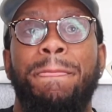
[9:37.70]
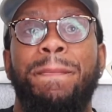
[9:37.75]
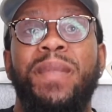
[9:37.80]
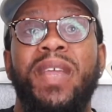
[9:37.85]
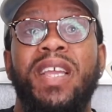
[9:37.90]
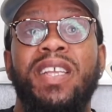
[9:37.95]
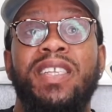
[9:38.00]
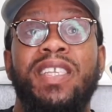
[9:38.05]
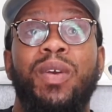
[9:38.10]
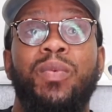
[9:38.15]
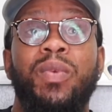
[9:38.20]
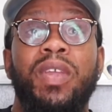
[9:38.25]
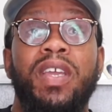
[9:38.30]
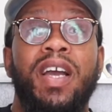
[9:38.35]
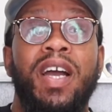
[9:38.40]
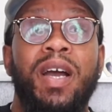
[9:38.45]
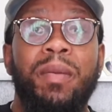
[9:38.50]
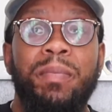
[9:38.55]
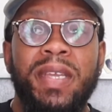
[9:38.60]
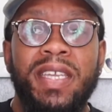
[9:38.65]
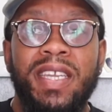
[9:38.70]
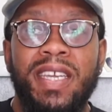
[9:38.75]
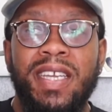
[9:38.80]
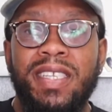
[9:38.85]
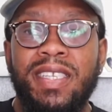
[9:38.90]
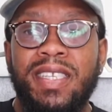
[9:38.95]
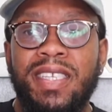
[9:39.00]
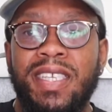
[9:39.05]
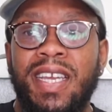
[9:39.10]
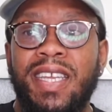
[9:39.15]
things that we are up
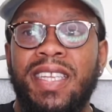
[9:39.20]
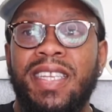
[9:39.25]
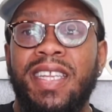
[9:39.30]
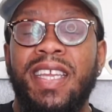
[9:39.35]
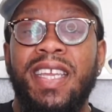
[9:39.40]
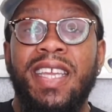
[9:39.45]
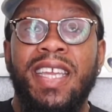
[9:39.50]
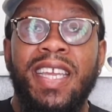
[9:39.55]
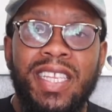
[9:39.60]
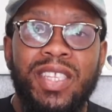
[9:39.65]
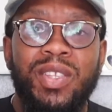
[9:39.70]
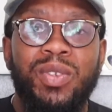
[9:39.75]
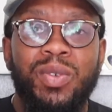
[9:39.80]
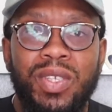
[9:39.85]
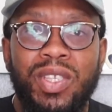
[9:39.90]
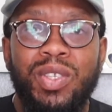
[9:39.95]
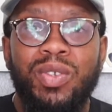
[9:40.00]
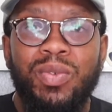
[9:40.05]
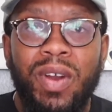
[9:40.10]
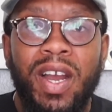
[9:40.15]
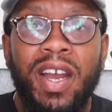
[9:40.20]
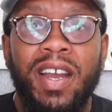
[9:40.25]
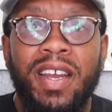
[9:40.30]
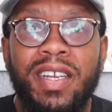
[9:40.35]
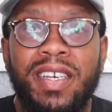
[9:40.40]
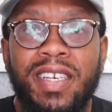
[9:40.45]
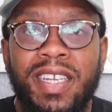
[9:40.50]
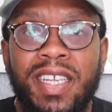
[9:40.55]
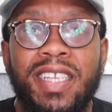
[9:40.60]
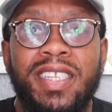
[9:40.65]
against, and they're
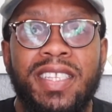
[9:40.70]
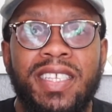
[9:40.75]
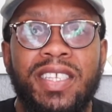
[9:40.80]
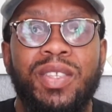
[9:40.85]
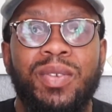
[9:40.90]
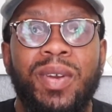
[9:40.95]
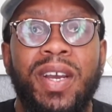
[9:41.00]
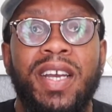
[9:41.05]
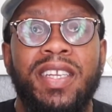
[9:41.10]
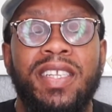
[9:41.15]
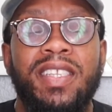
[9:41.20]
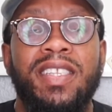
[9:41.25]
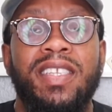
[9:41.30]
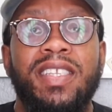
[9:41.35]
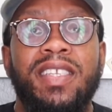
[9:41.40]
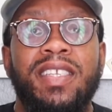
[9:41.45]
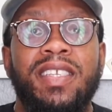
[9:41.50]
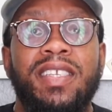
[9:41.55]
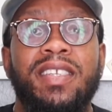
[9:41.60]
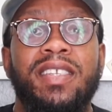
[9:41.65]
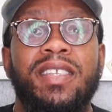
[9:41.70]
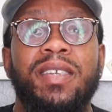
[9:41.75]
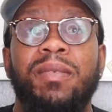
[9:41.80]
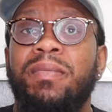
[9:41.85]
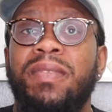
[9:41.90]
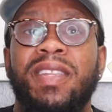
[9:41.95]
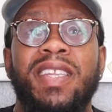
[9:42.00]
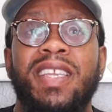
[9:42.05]
intertwined into the system.